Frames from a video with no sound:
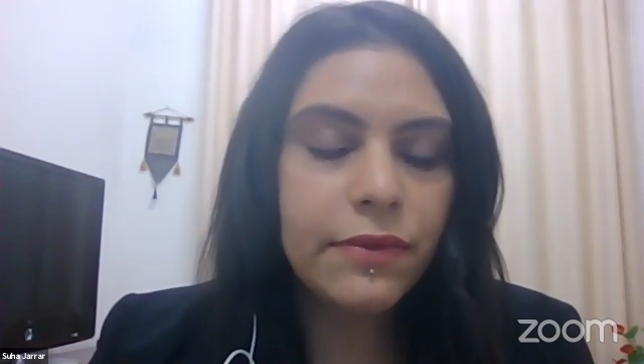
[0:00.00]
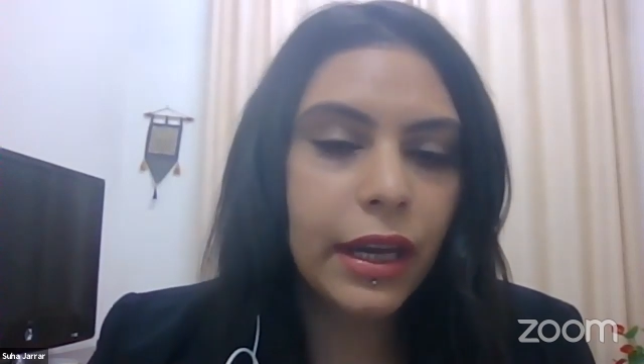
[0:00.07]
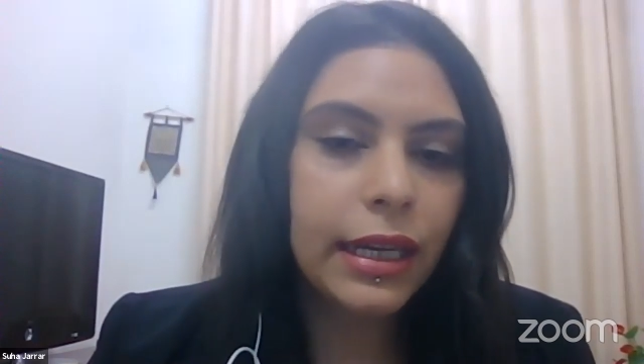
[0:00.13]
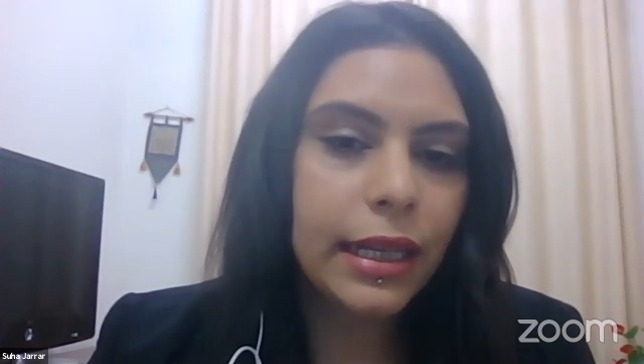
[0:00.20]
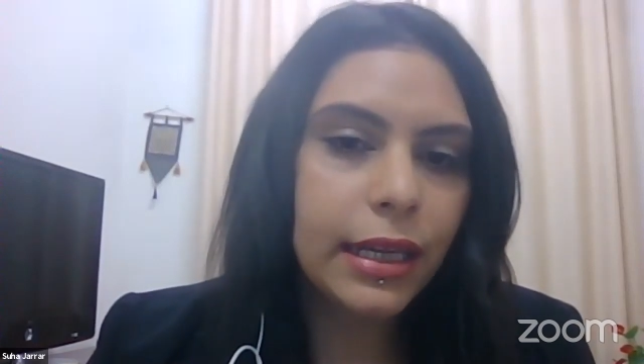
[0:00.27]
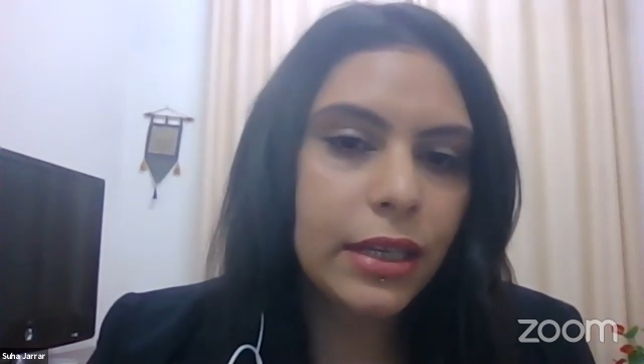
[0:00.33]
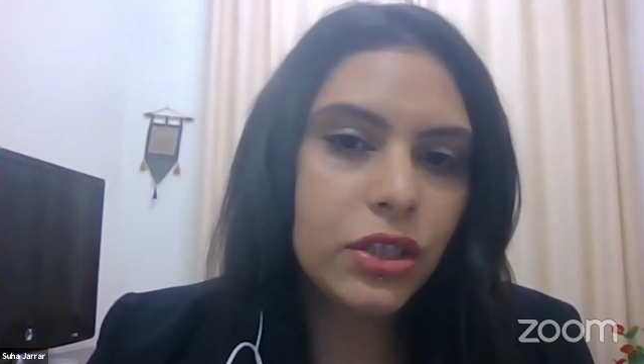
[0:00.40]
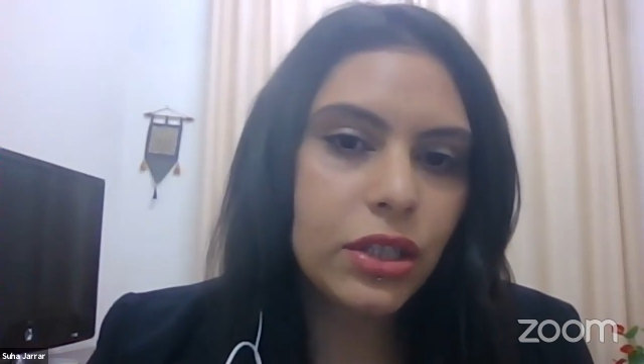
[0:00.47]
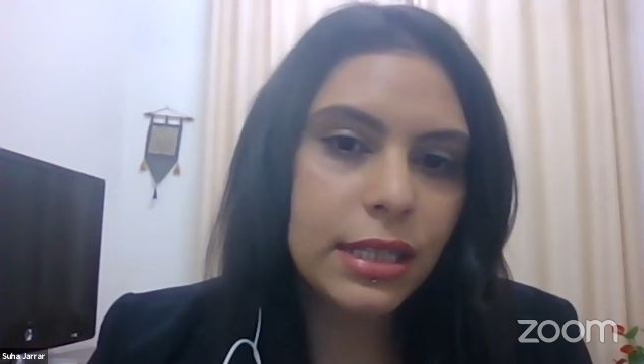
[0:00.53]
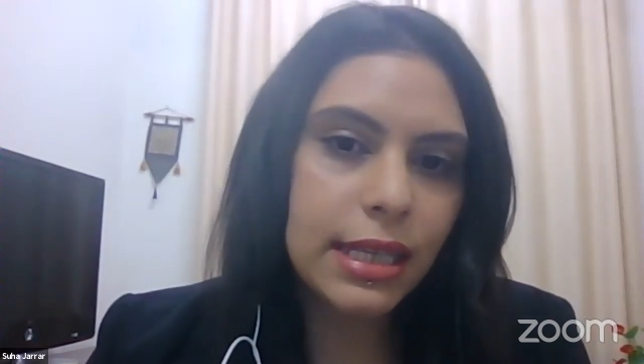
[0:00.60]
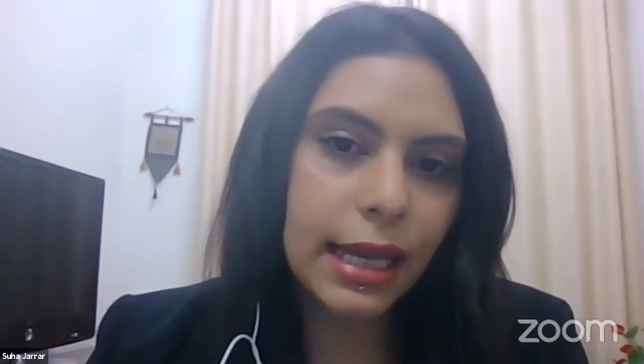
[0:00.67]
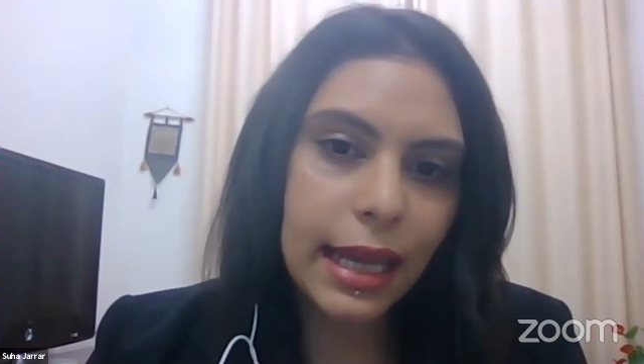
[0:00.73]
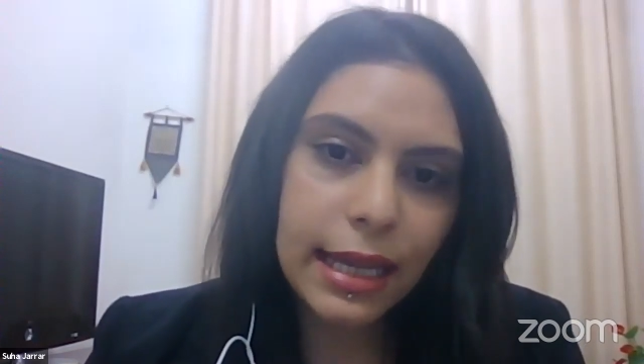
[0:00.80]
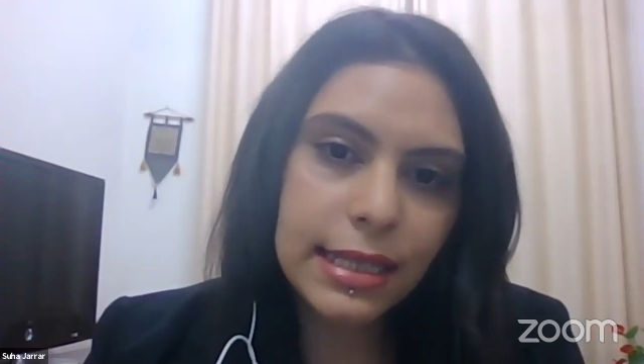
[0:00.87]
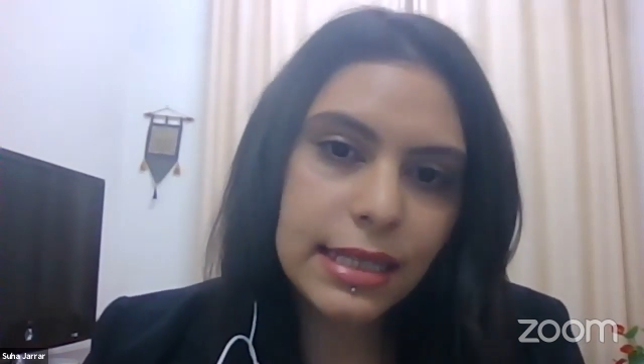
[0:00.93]
violations
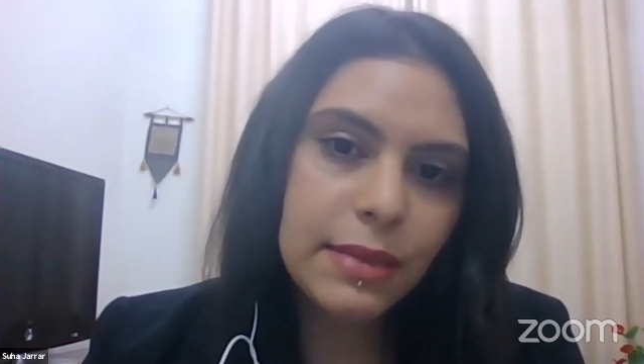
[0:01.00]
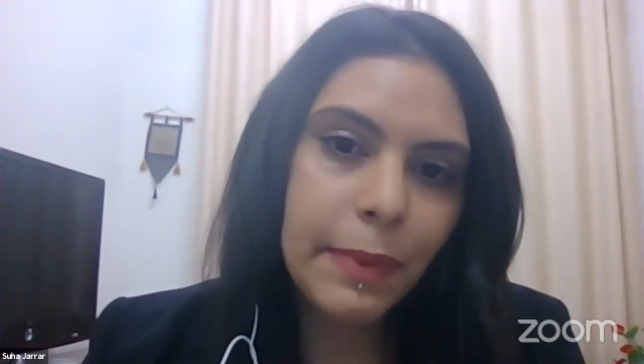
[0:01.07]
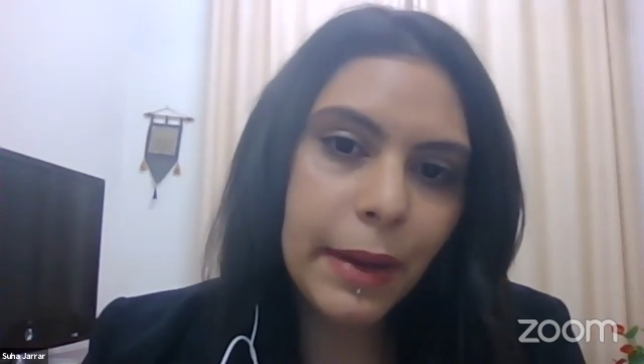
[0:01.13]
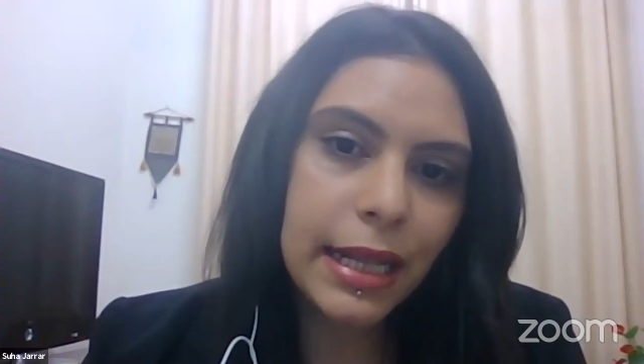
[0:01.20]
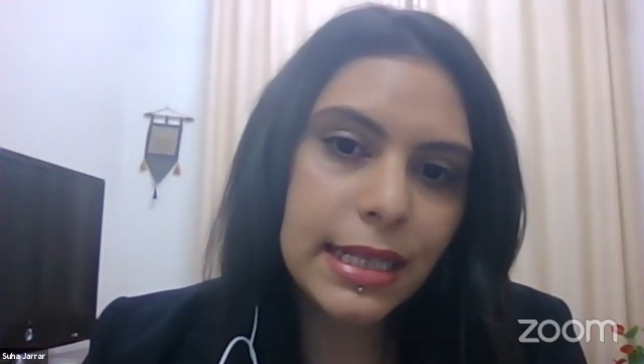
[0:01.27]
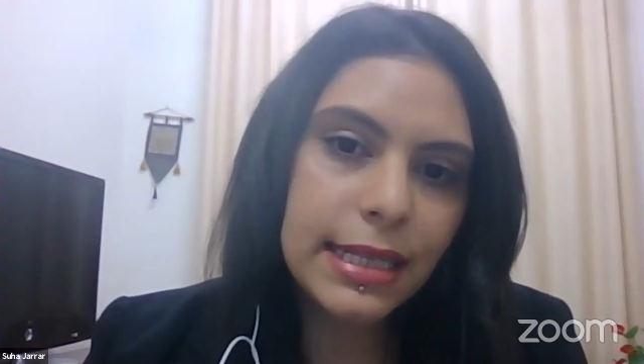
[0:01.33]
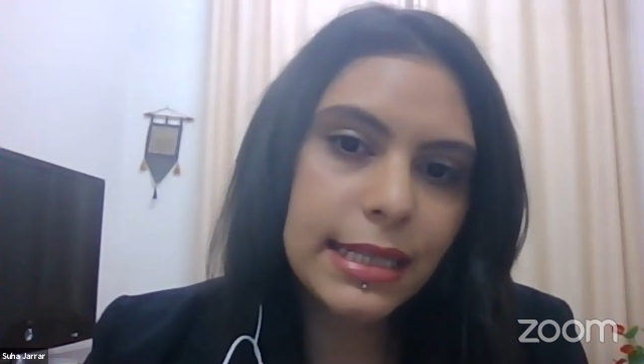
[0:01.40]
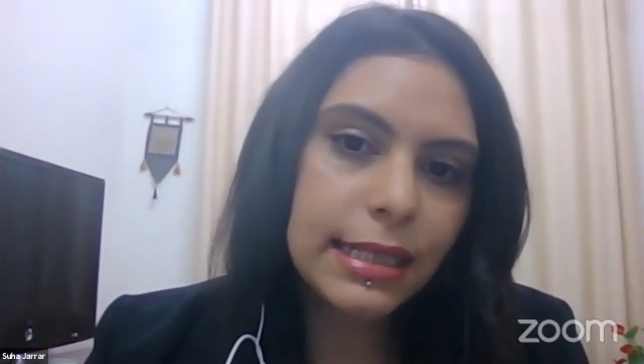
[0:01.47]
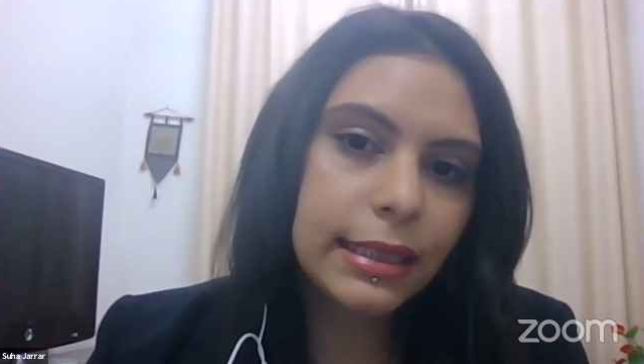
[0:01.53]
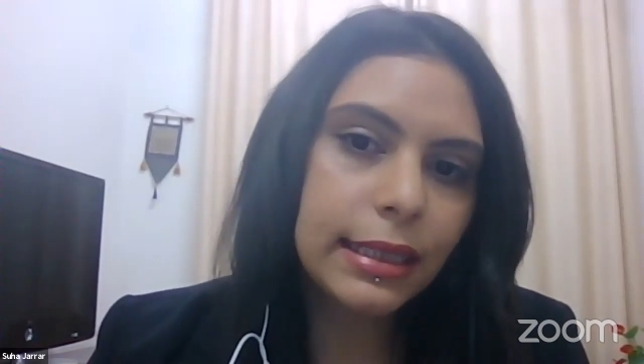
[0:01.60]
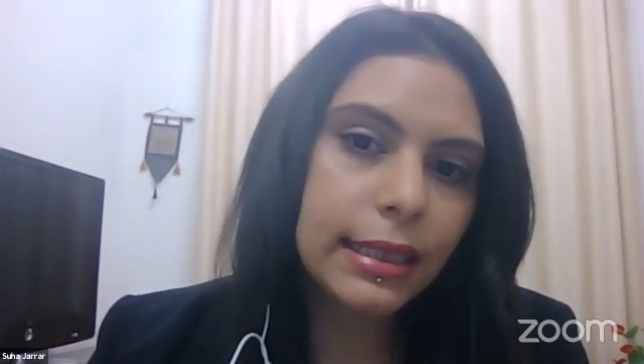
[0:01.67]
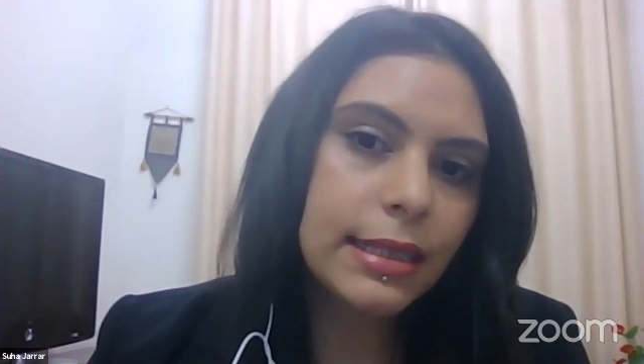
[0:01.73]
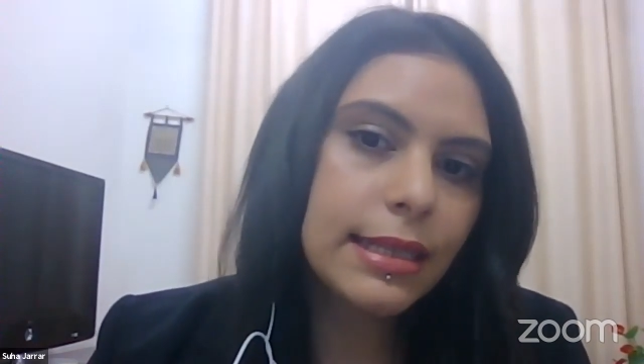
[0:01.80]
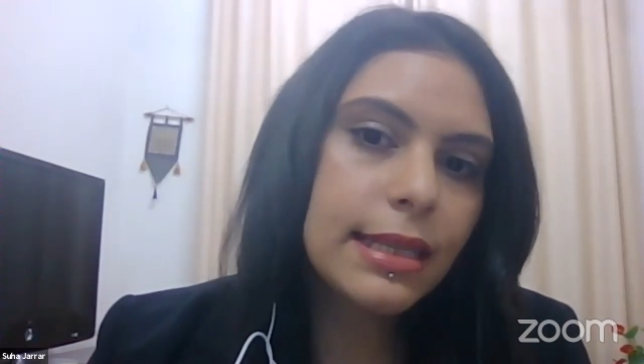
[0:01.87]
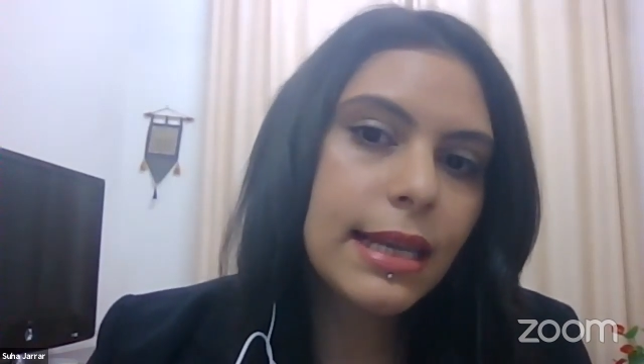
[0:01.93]
against
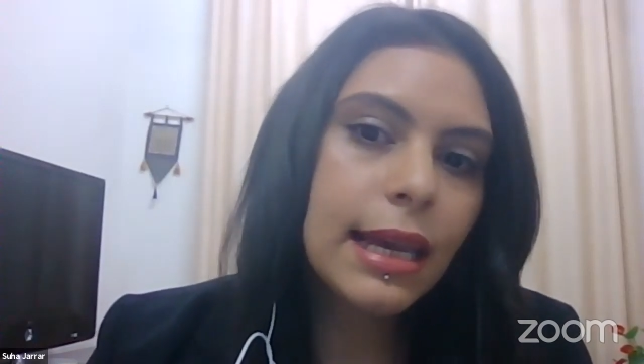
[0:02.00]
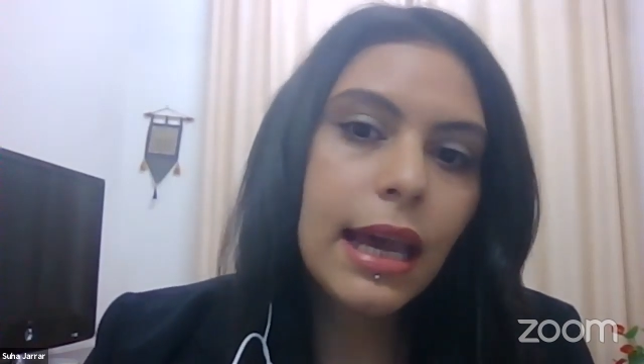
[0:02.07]
Palestinians